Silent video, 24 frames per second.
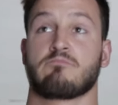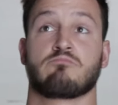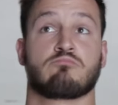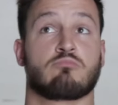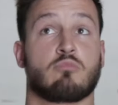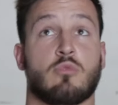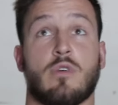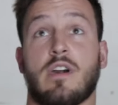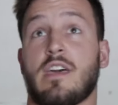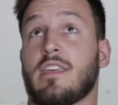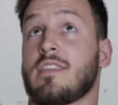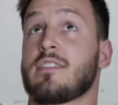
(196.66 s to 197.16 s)

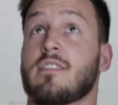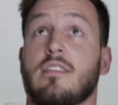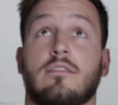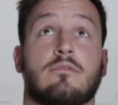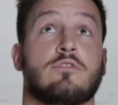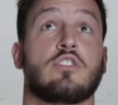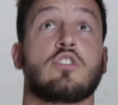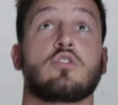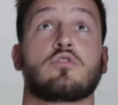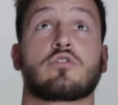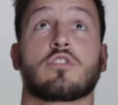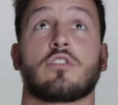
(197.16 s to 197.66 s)
with
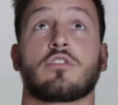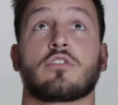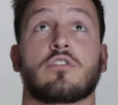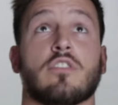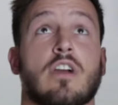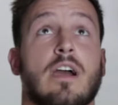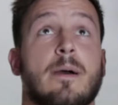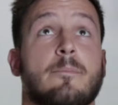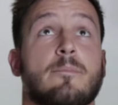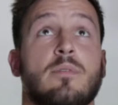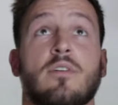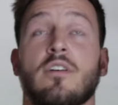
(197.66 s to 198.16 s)
neutral
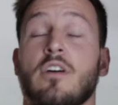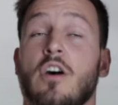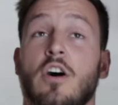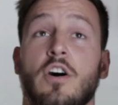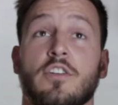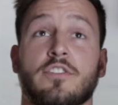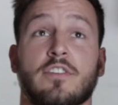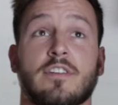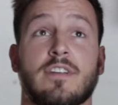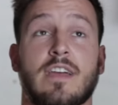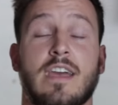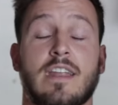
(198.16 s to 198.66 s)
grip,
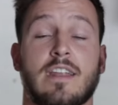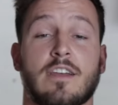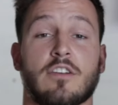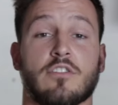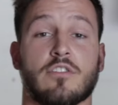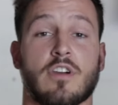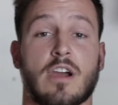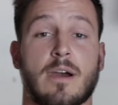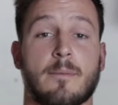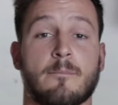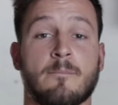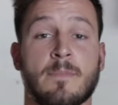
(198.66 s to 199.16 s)
alternating
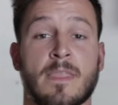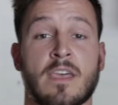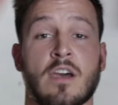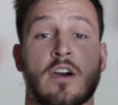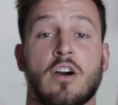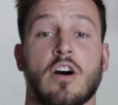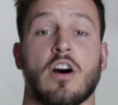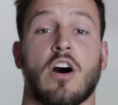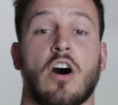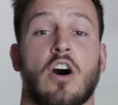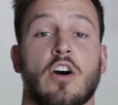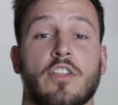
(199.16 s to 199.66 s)
grip.
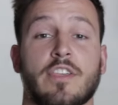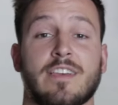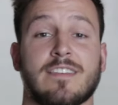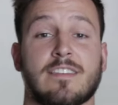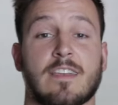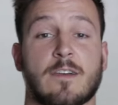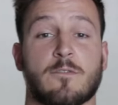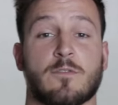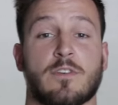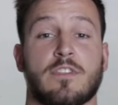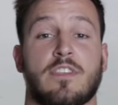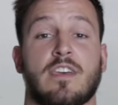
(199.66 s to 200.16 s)
All these
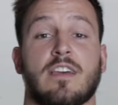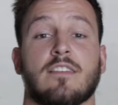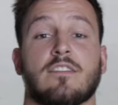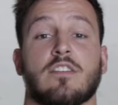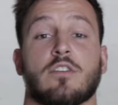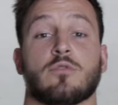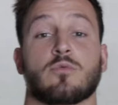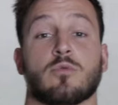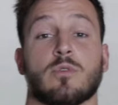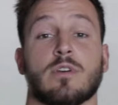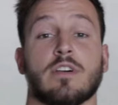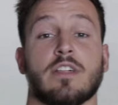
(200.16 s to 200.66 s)
different things
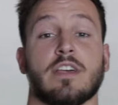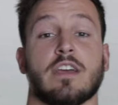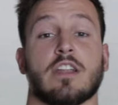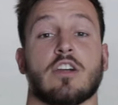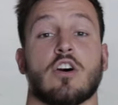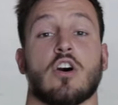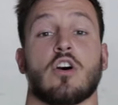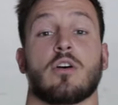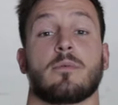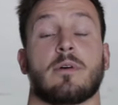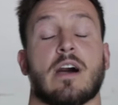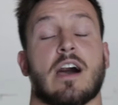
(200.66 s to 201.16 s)
are really gonna
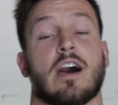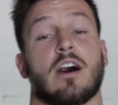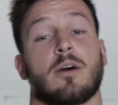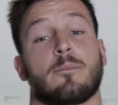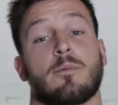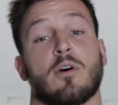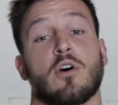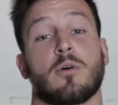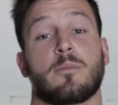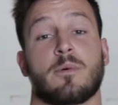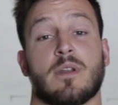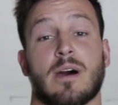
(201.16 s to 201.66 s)

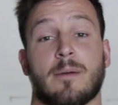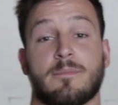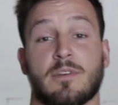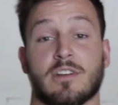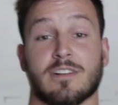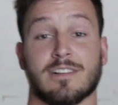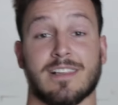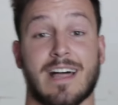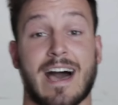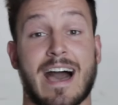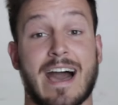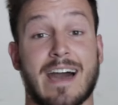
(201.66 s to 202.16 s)
help open up
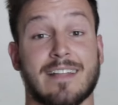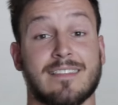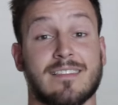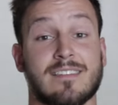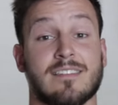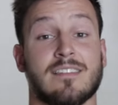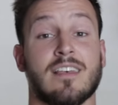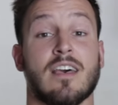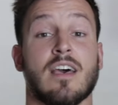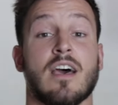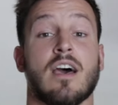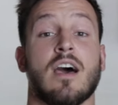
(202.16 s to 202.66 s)
your
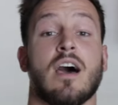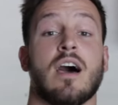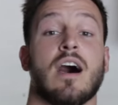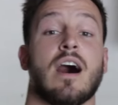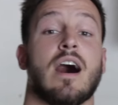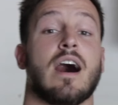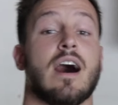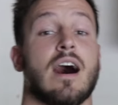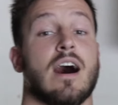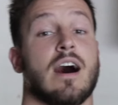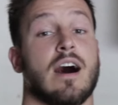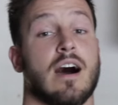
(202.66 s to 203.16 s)
lats,
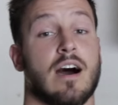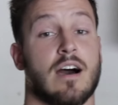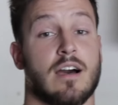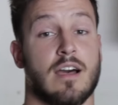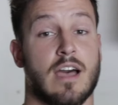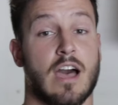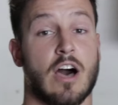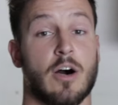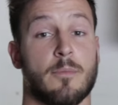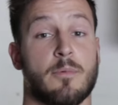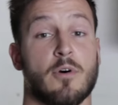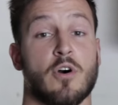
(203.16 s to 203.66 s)

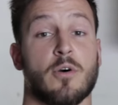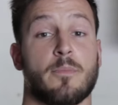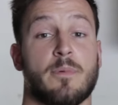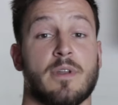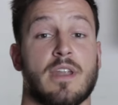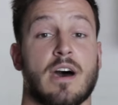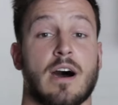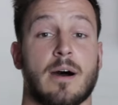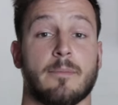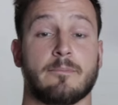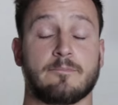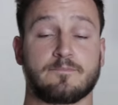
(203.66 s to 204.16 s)
help
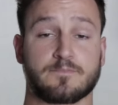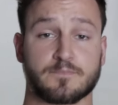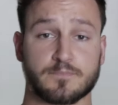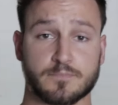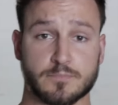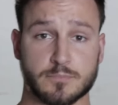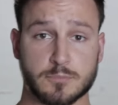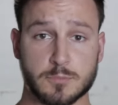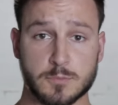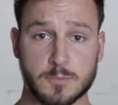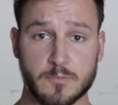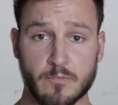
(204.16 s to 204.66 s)
open up
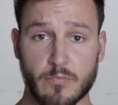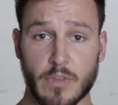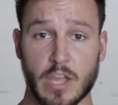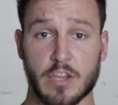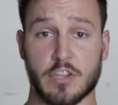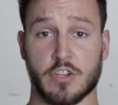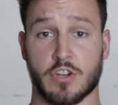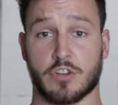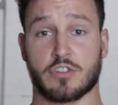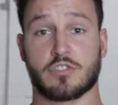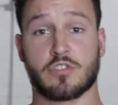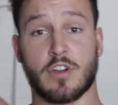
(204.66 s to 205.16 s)

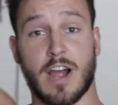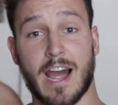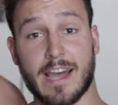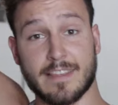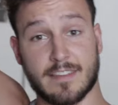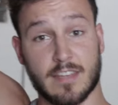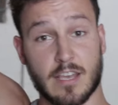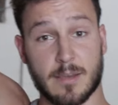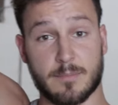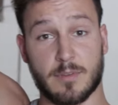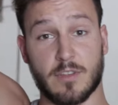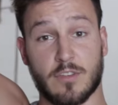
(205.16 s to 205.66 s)
your
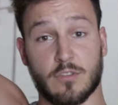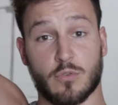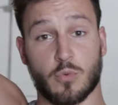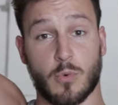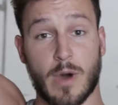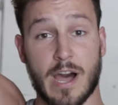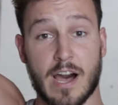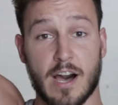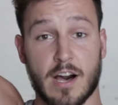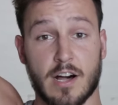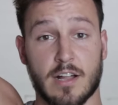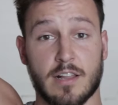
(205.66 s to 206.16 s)
triceps as
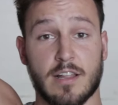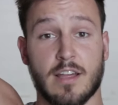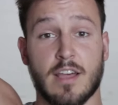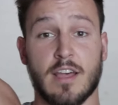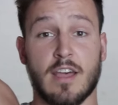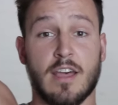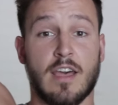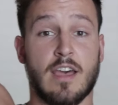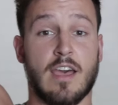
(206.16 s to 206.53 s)
well,